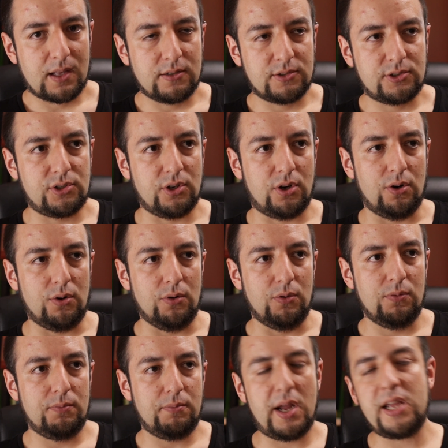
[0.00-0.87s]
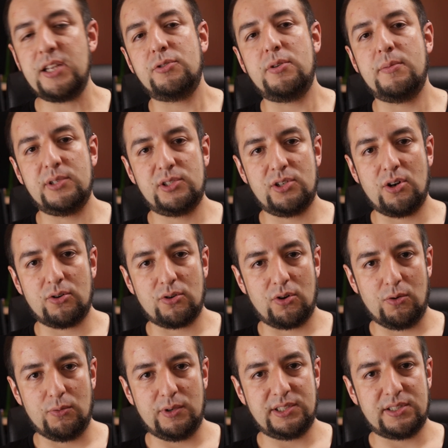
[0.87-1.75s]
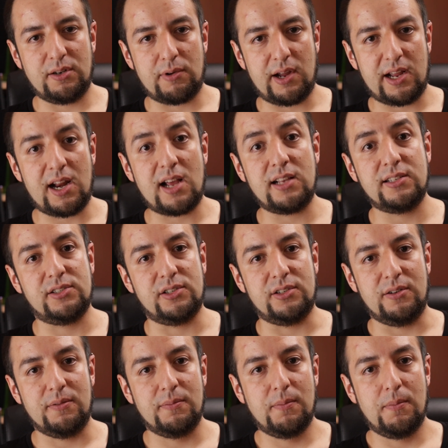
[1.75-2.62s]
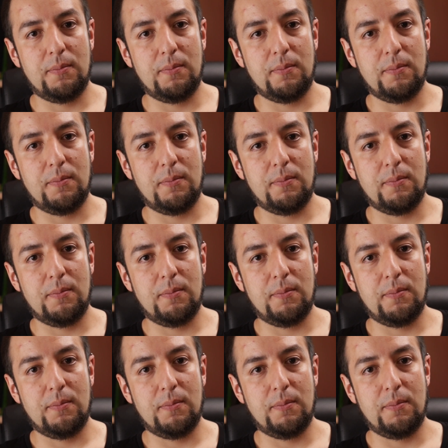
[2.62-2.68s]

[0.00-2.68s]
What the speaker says: So mainstream is not always the right answer,